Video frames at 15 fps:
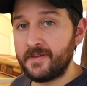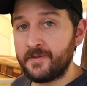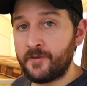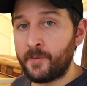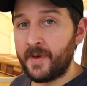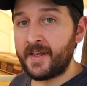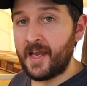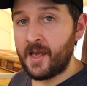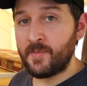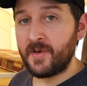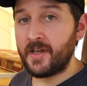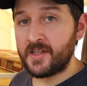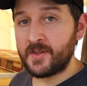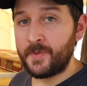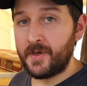for my camping
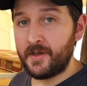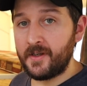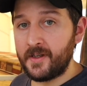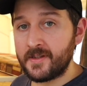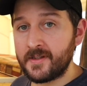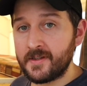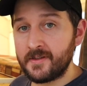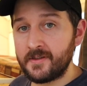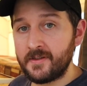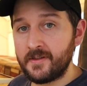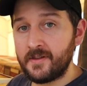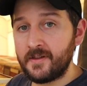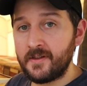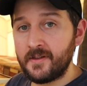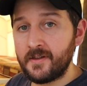experience,
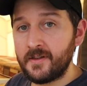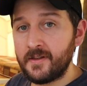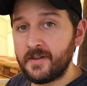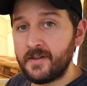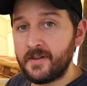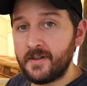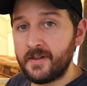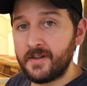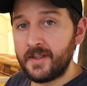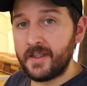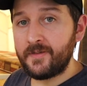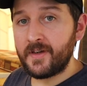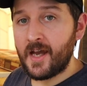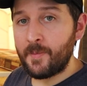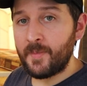leave
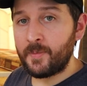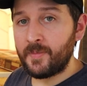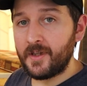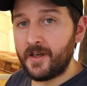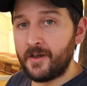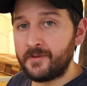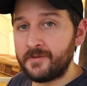a comment below.